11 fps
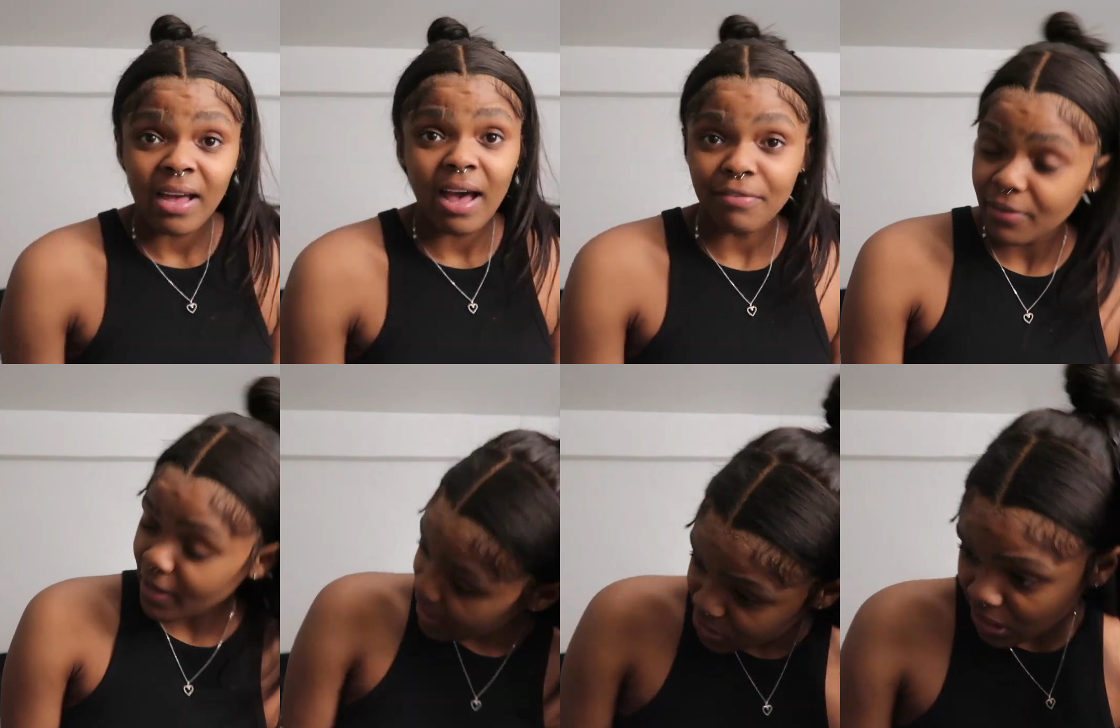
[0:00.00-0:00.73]
I feel
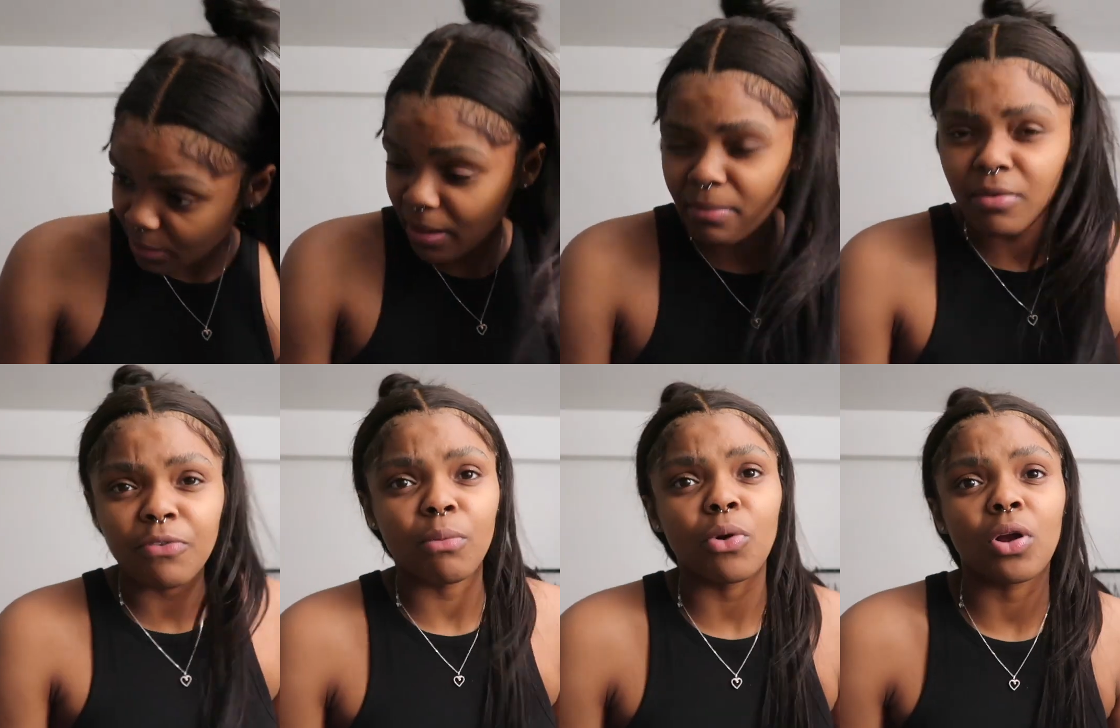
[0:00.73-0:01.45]
like it's gonna make me
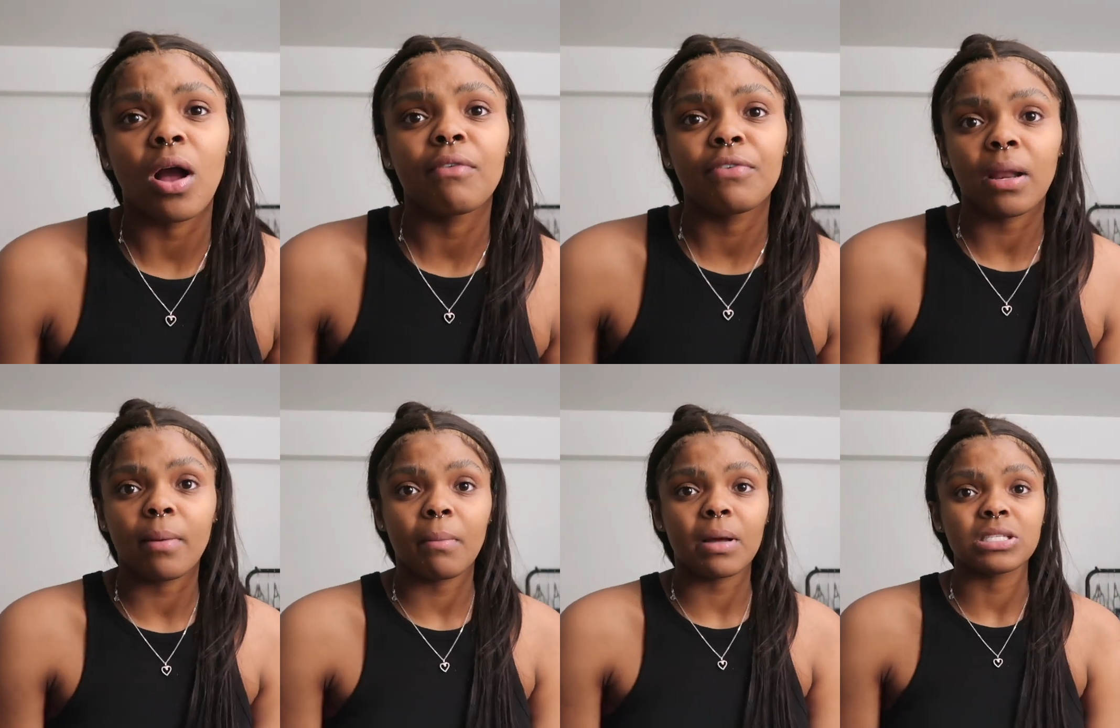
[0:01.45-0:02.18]
feel more confident
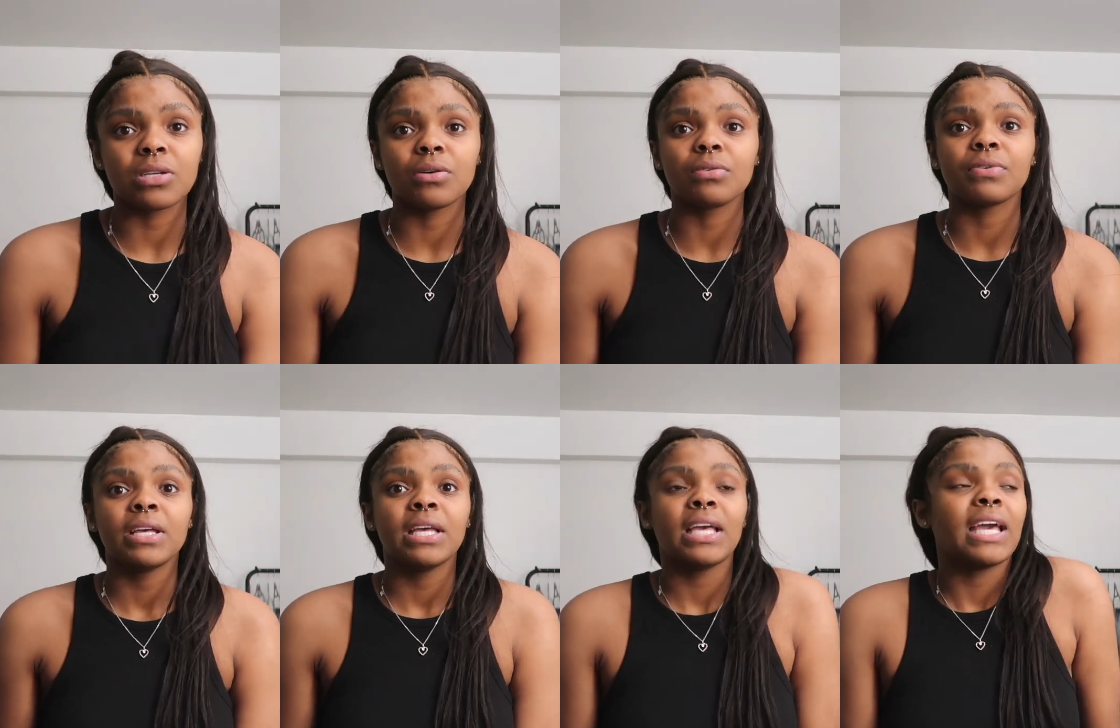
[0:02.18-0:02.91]
about myself,
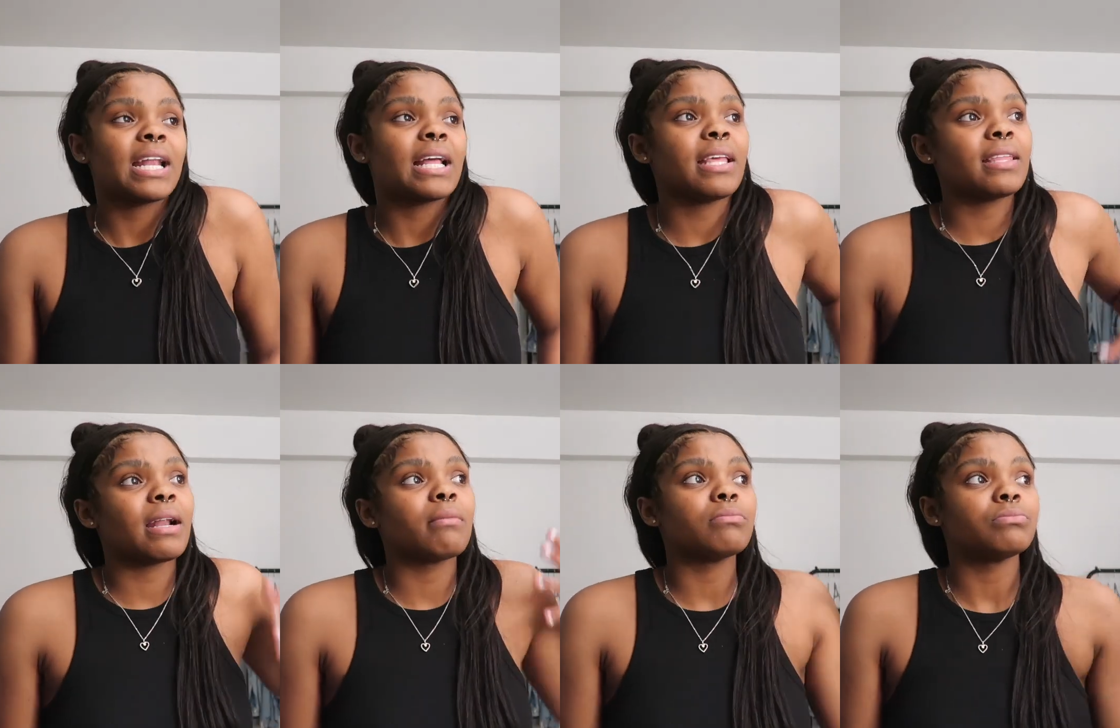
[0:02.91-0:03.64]
and I think
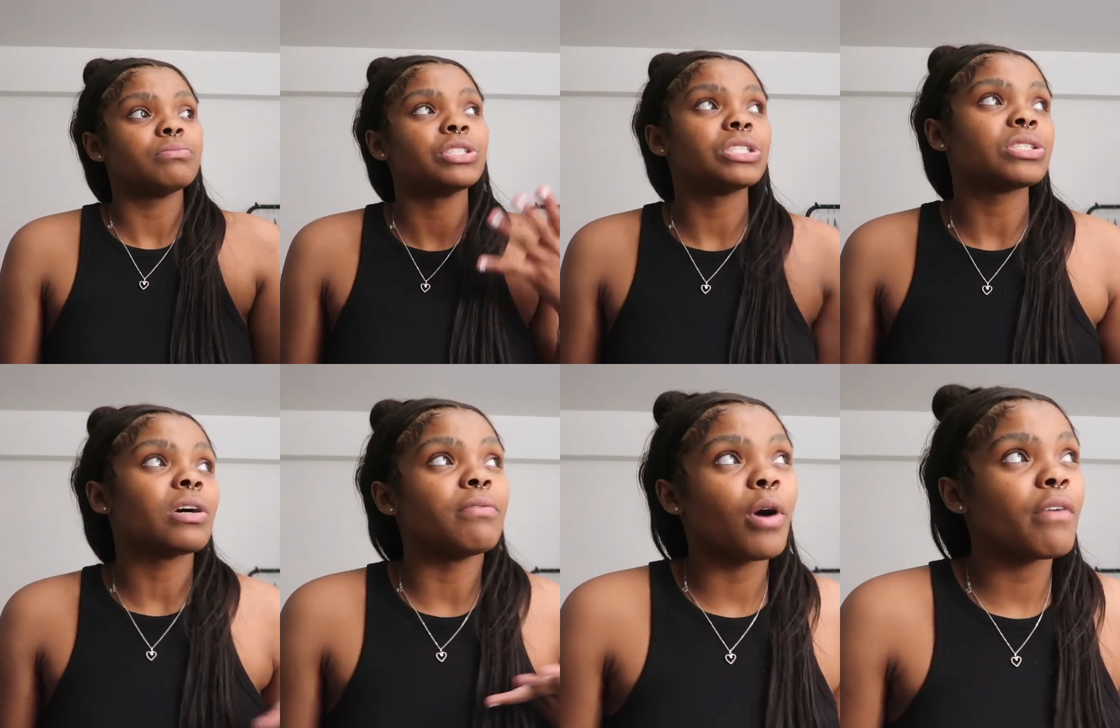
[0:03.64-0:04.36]
that I'm just
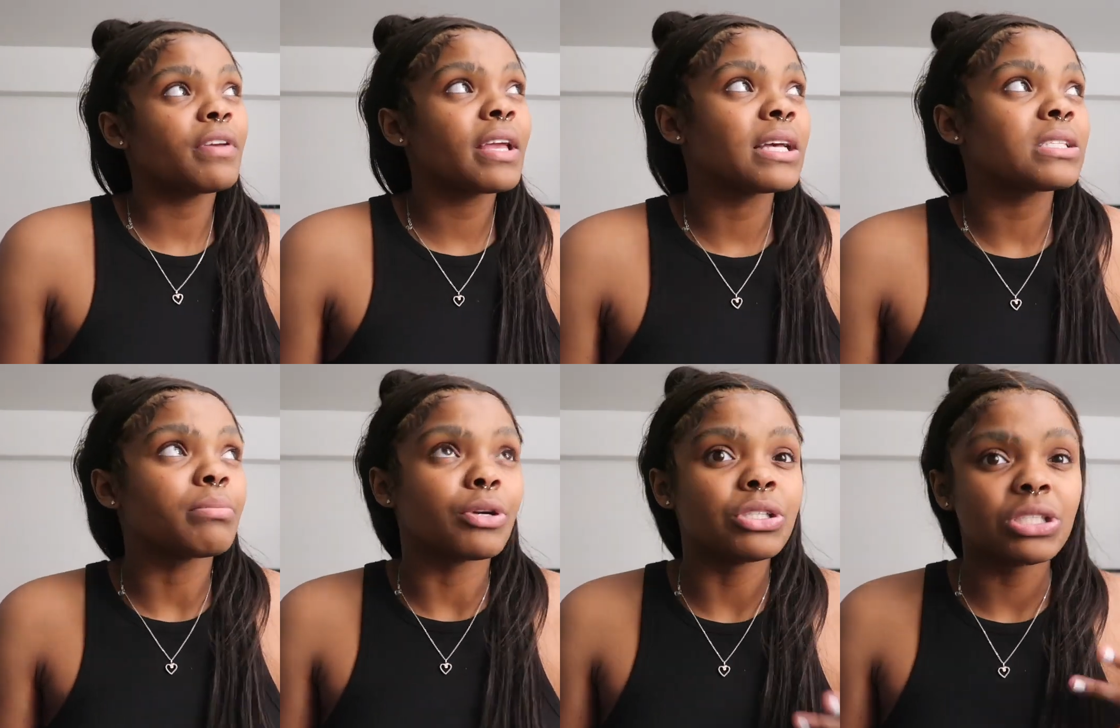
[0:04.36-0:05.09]
evolving as
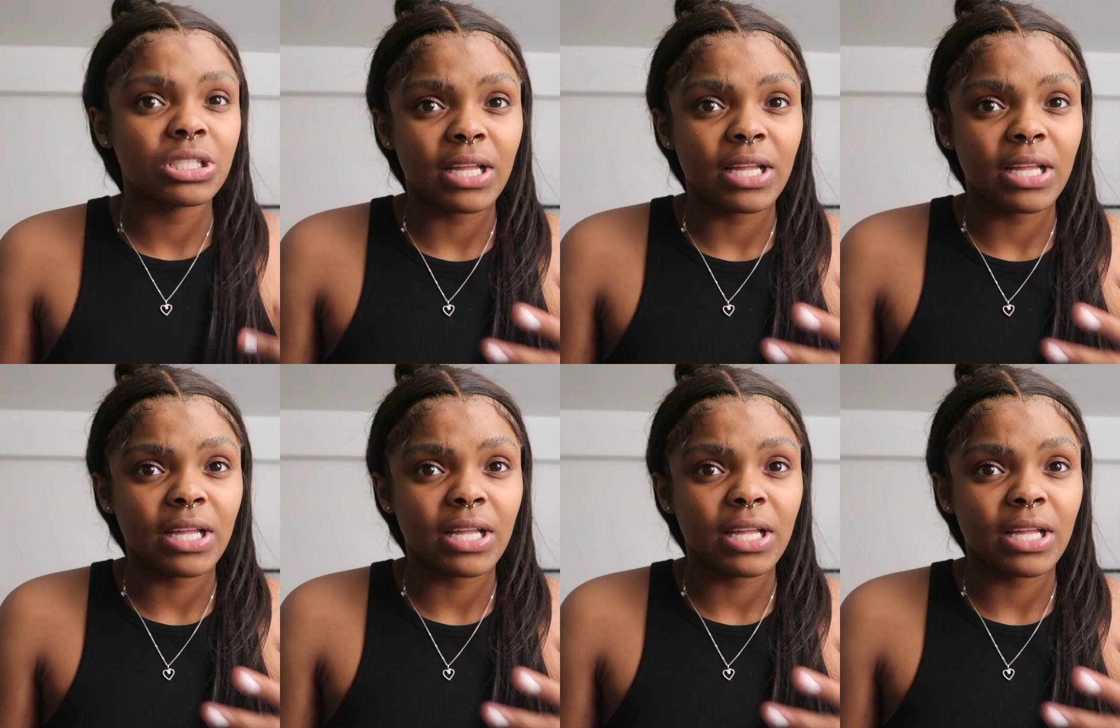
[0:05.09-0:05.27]
a person.